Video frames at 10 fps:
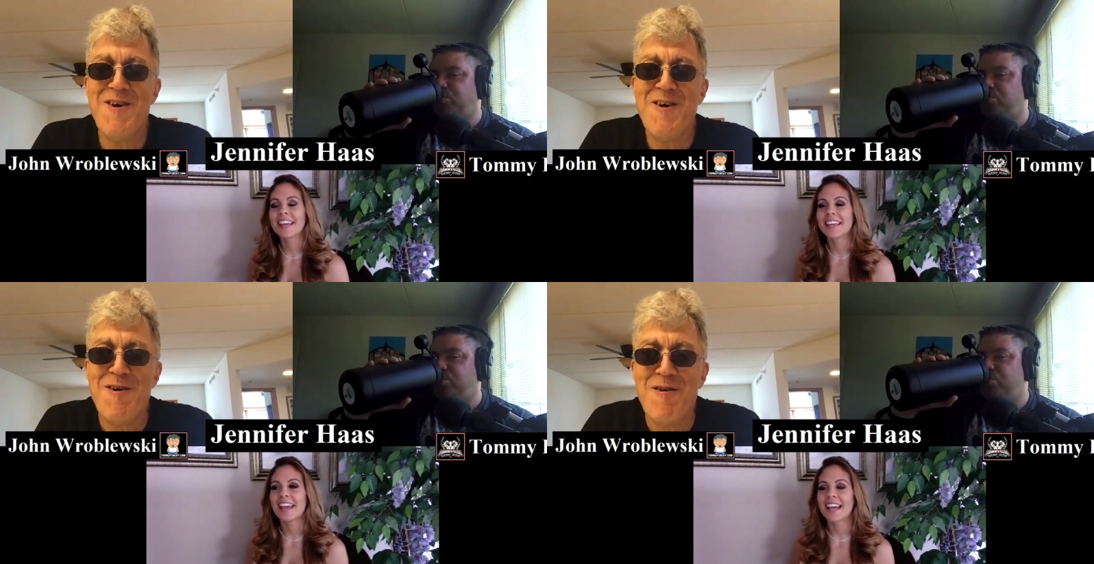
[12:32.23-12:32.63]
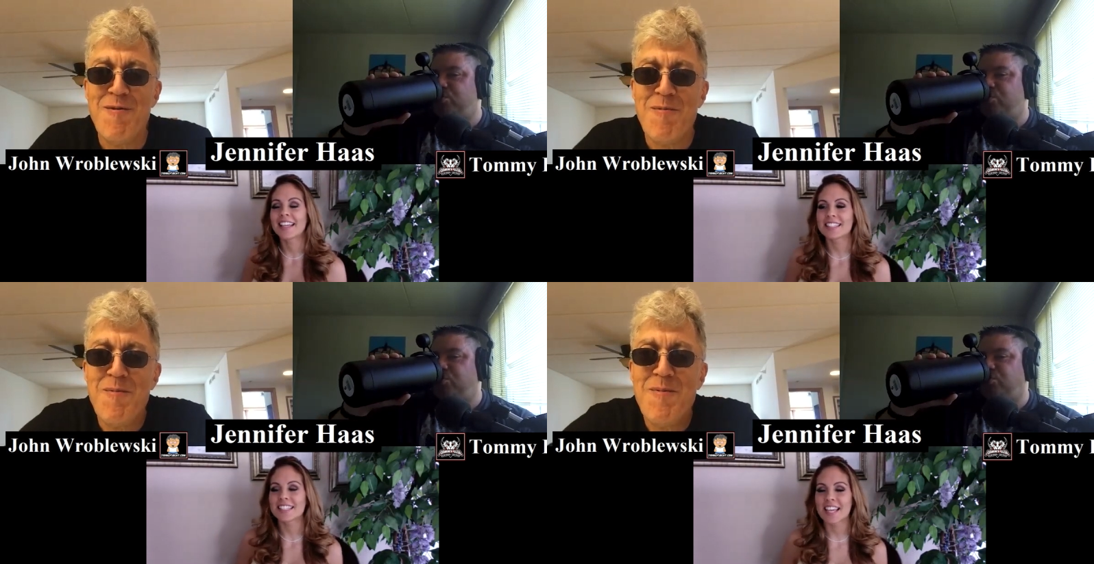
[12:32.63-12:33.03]

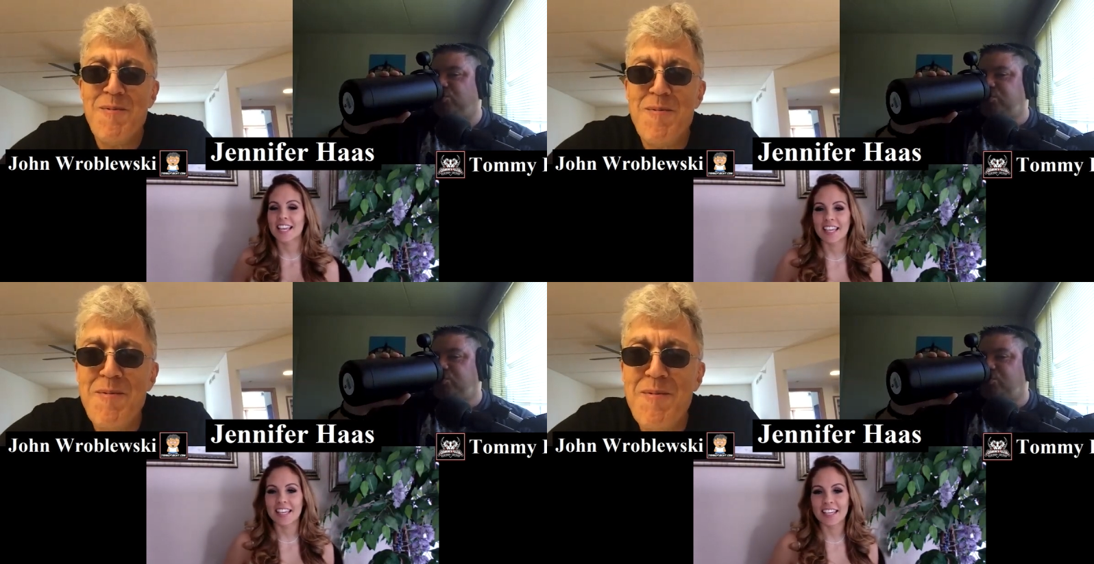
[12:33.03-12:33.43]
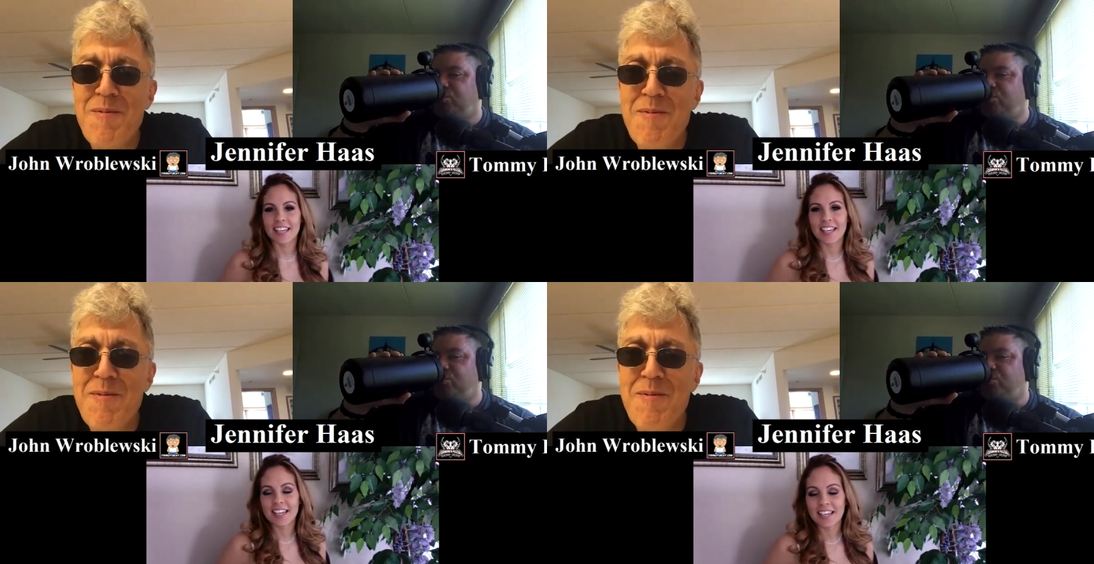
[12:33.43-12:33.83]
Speaker 1: guess like
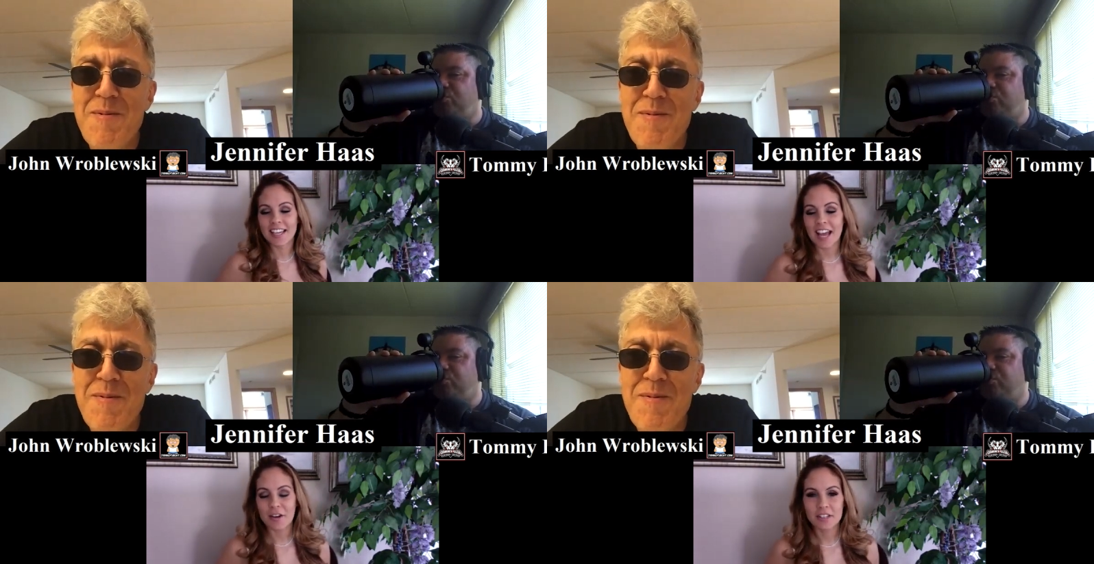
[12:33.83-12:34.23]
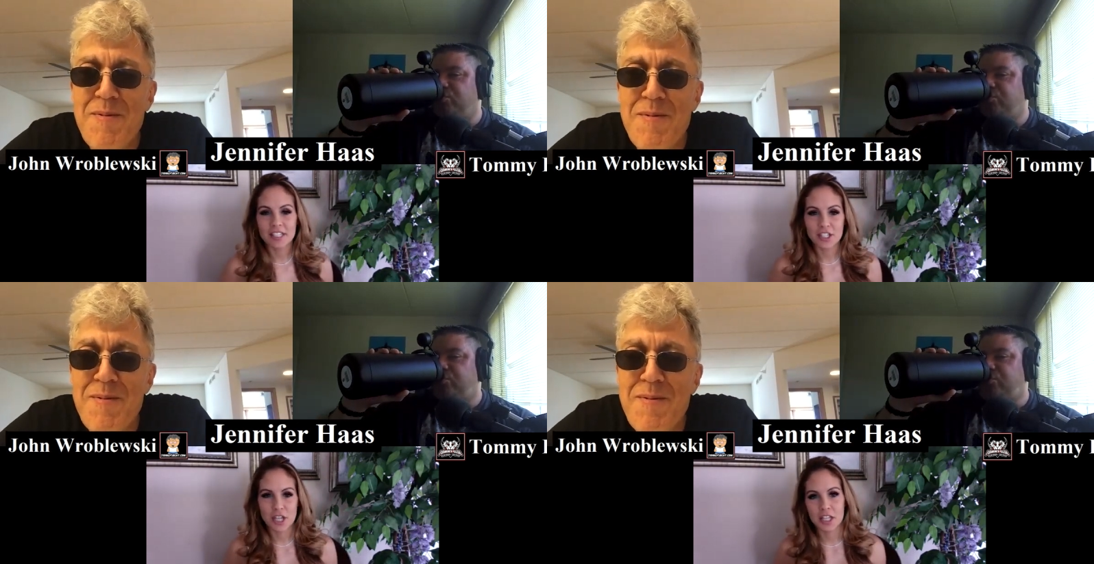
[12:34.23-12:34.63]
how
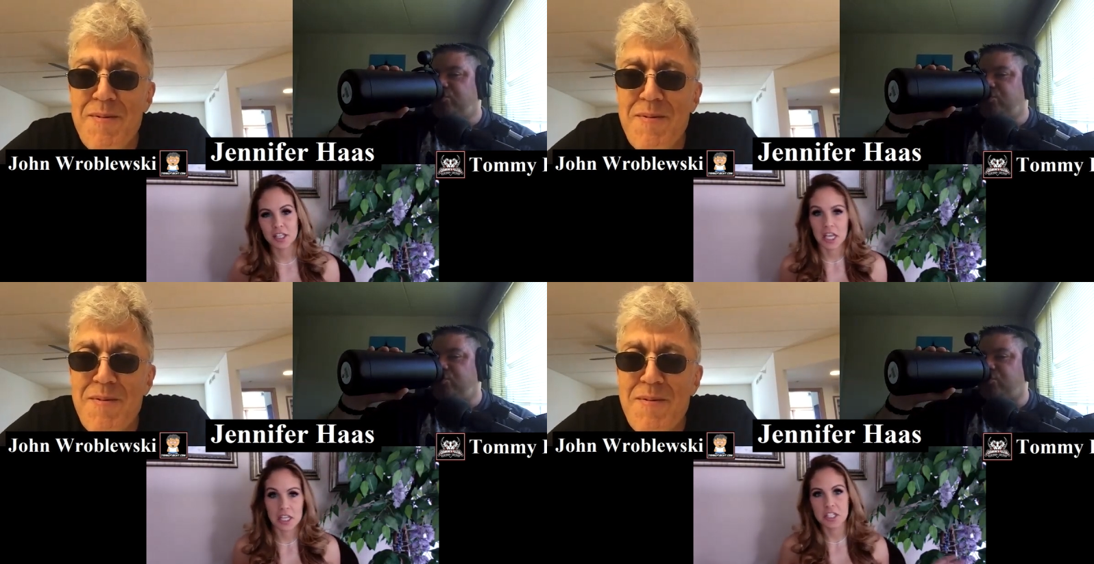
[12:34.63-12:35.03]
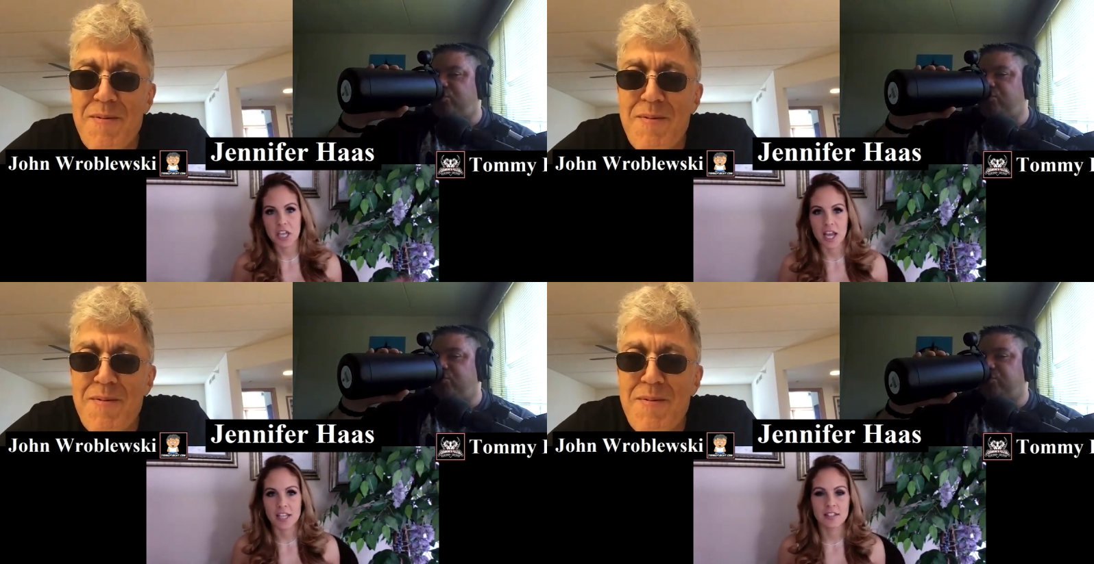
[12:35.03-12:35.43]
cliche, like
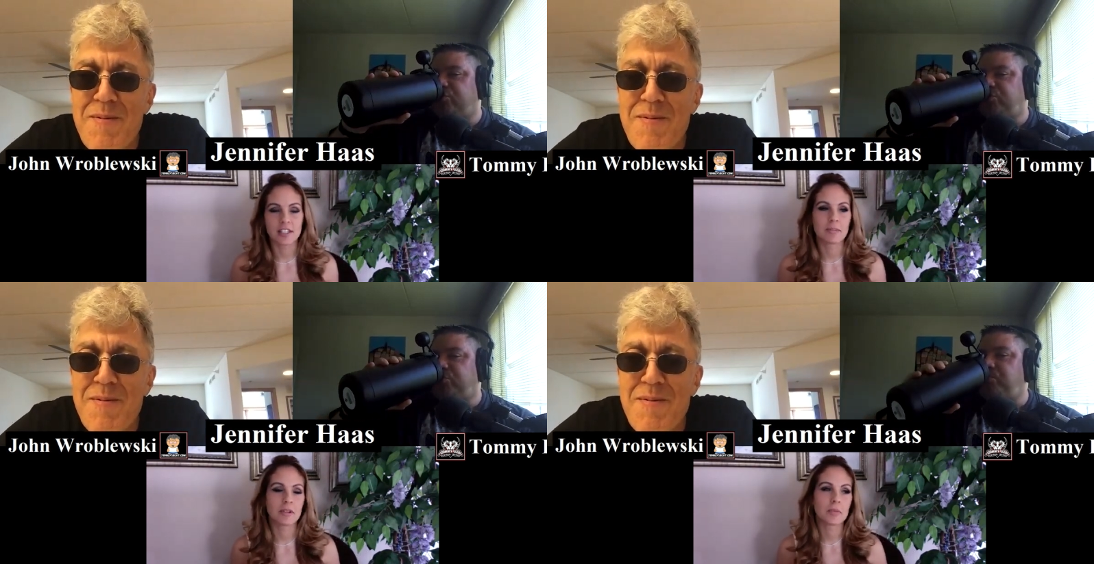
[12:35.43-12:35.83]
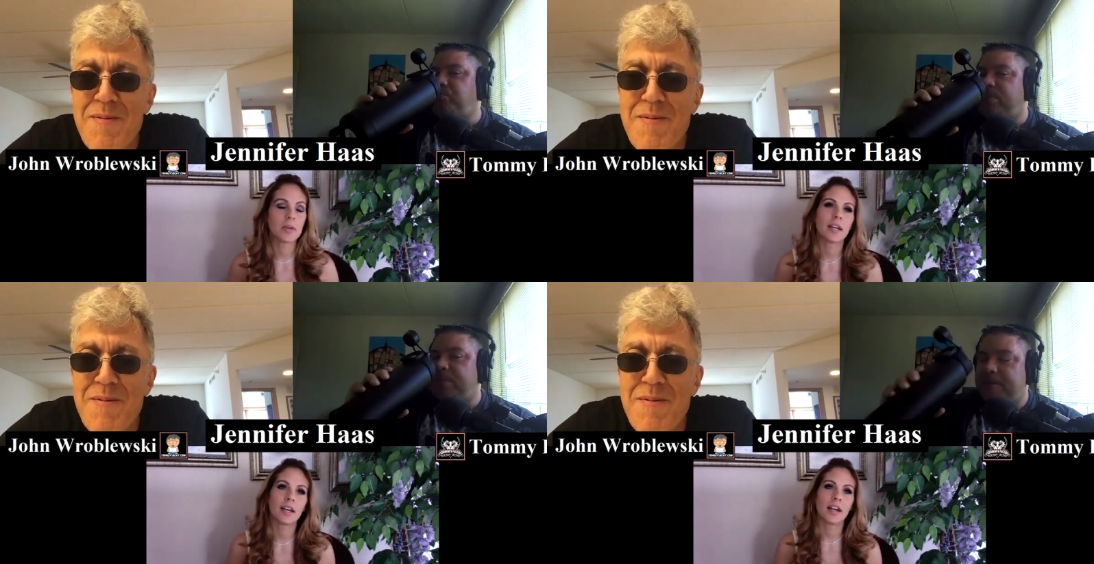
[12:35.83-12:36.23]
sky's the limit,
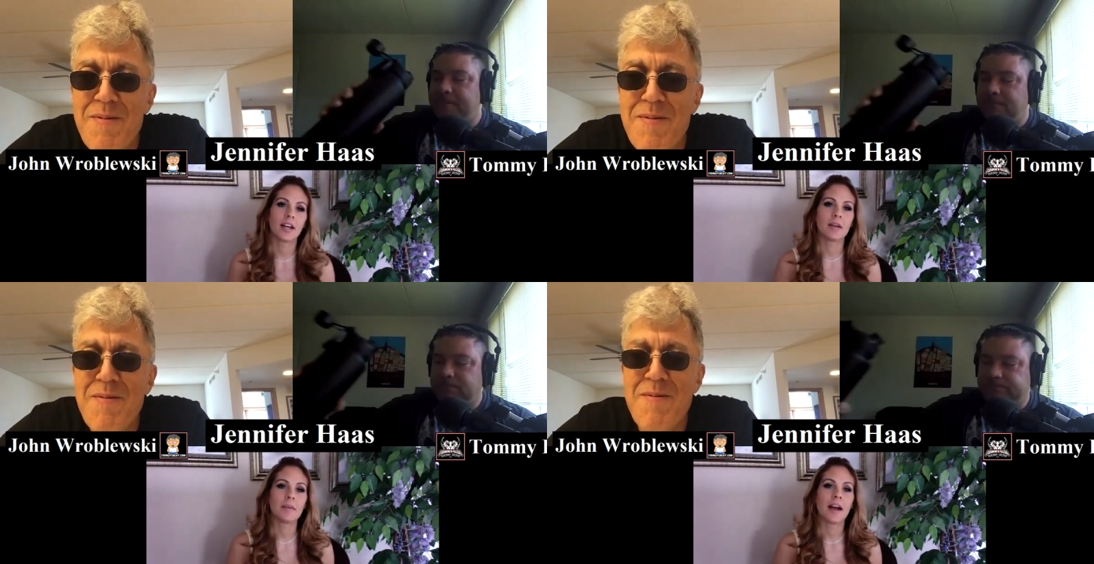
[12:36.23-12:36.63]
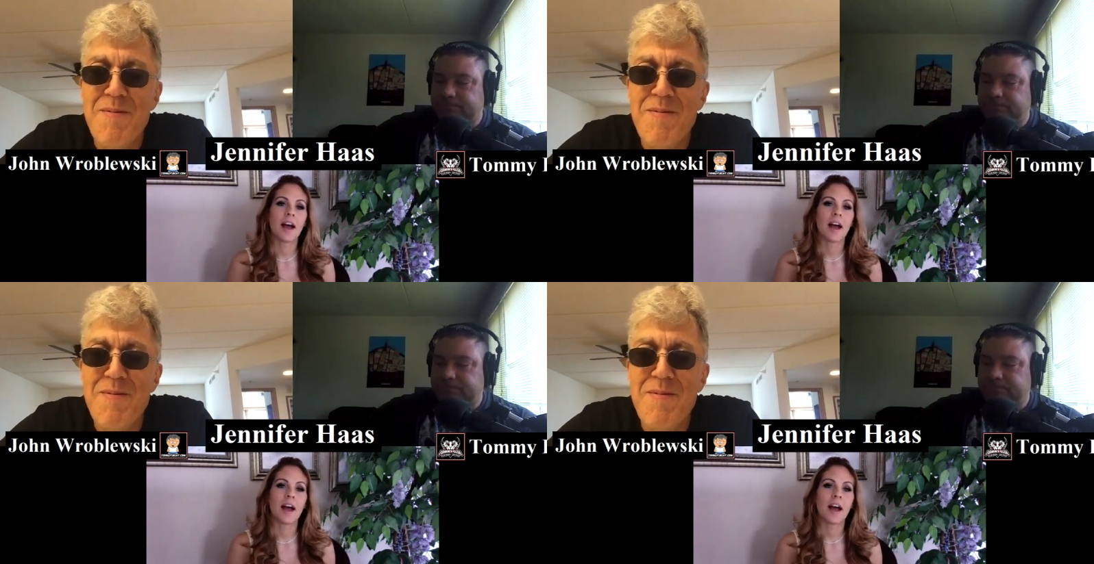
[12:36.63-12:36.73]
but um,